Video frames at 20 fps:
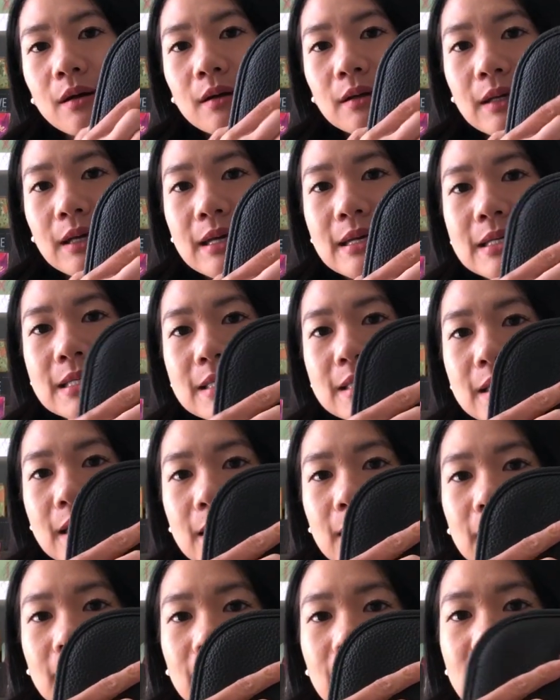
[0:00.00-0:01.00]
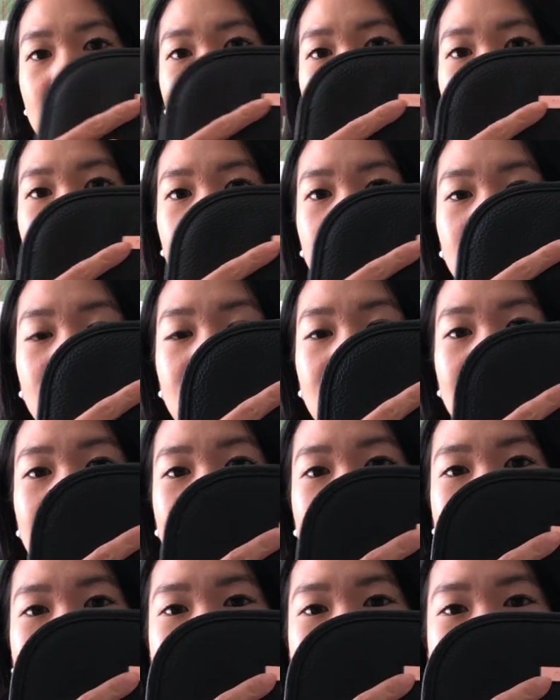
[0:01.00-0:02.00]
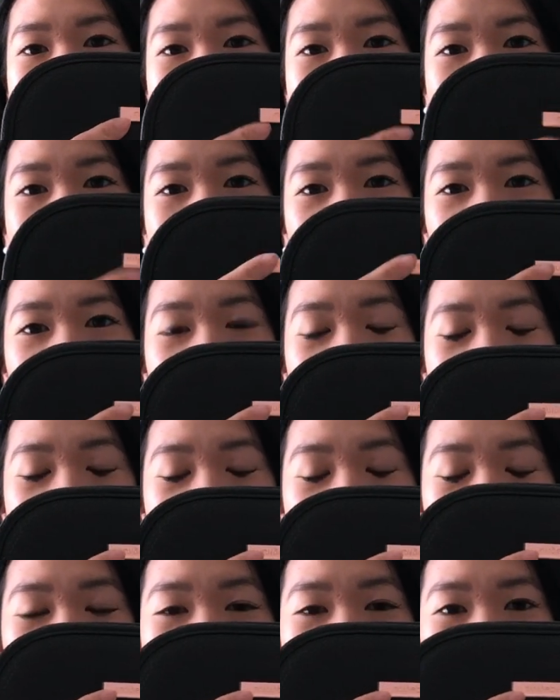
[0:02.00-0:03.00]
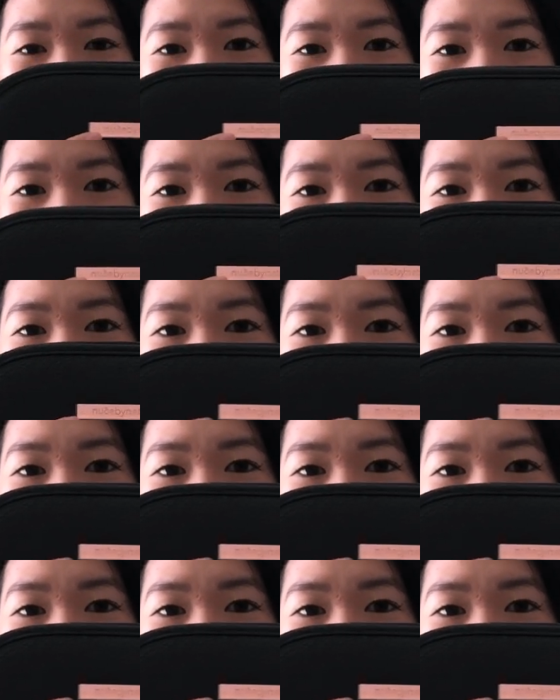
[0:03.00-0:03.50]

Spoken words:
case, and I love the rose gold